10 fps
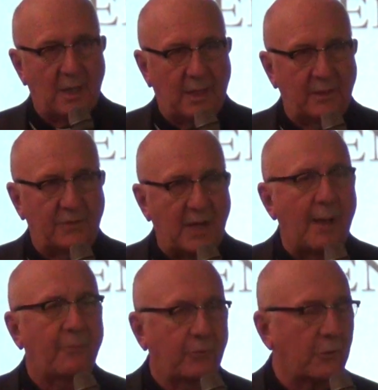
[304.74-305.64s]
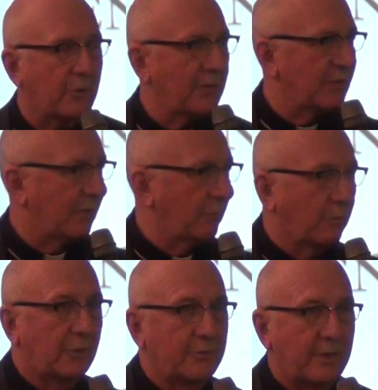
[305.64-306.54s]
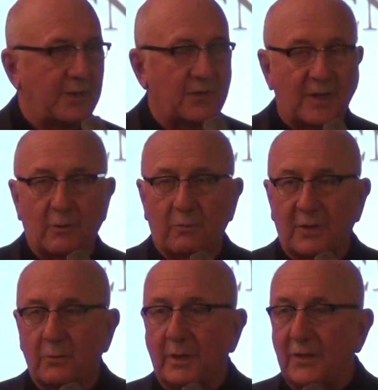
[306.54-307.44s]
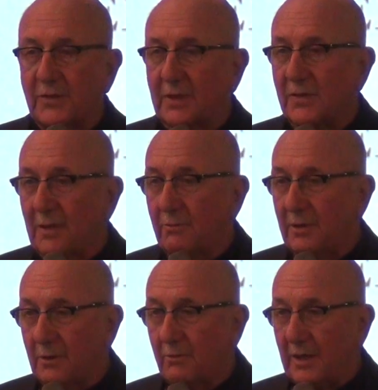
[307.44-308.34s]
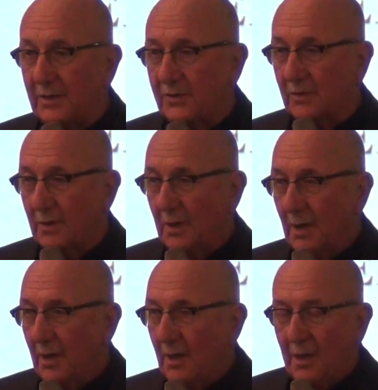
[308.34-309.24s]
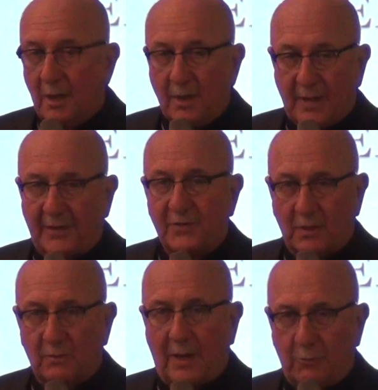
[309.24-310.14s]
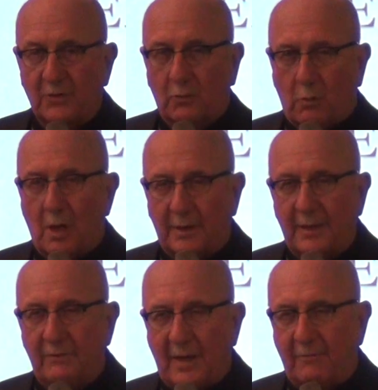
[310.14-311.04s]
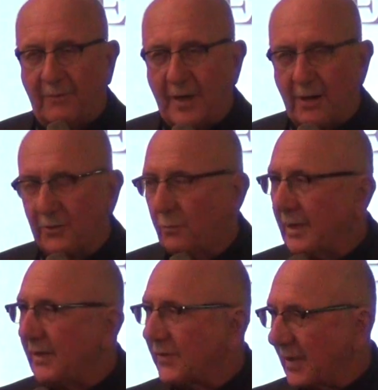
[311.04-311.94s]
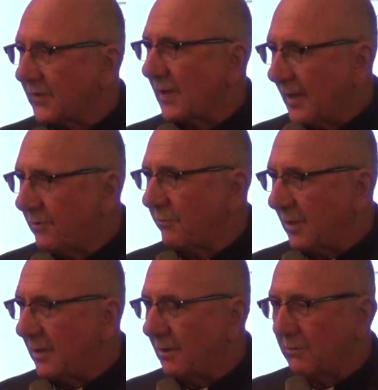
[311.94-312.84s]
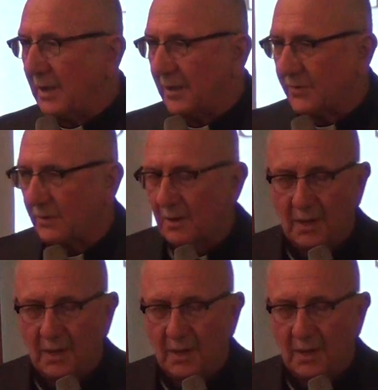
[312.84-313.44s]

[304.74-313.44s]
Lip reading: and the top floors of the World Trade Center were at 2,600 degrees. That was the quality of that fire, 2,600 degrees